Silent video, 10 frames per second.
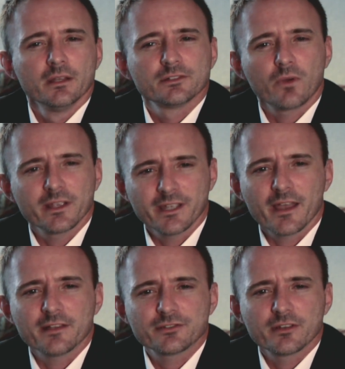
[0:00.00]
So I
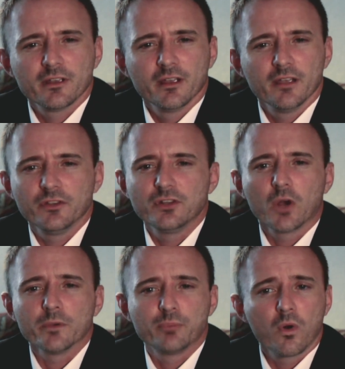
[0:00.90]
guess if you
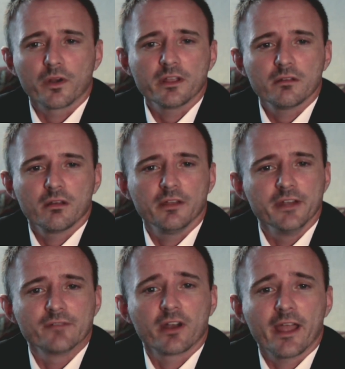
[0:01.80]
don't report it, it
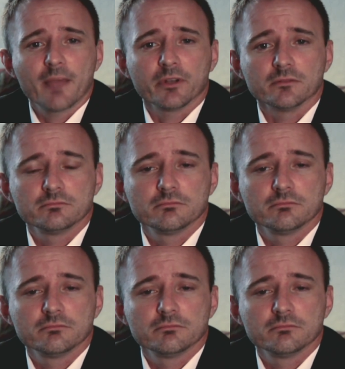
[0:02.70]
never happened.